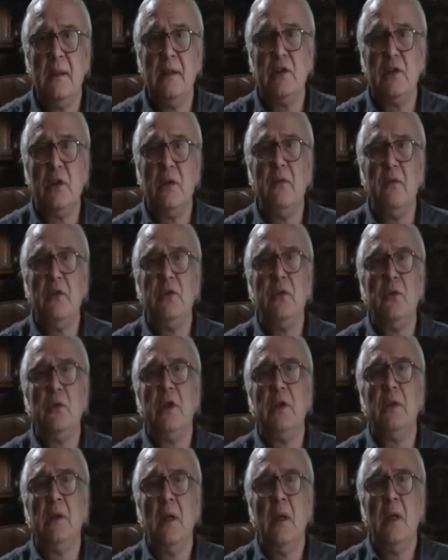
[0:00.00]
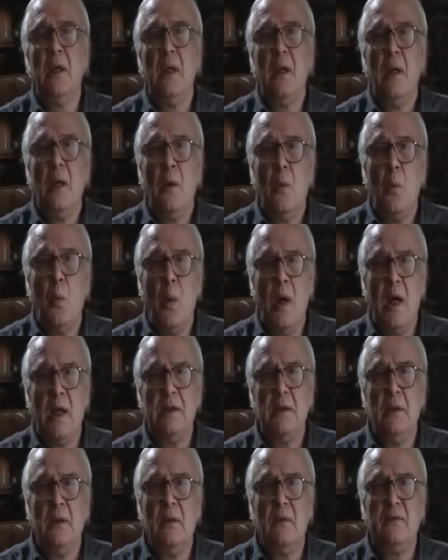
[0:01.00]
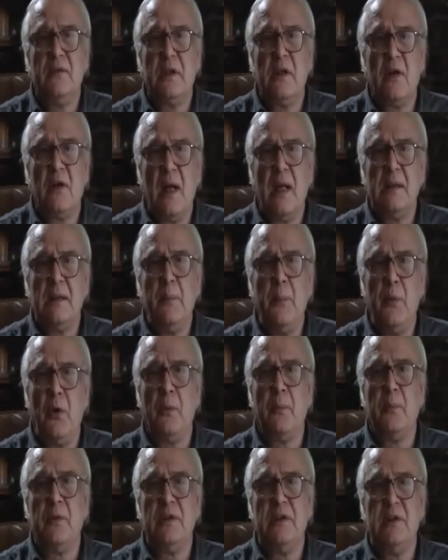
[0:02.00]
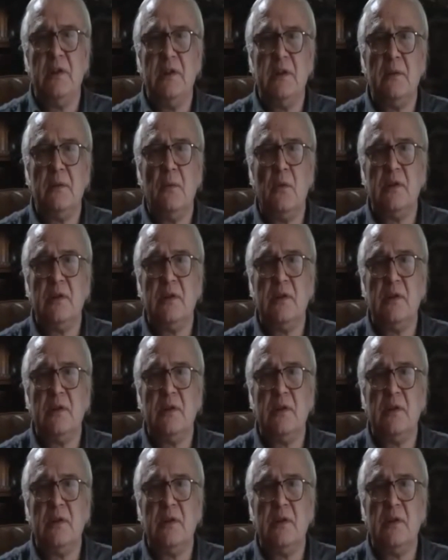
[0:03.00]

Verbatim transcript: In the Soviet Union, one of the grand purposes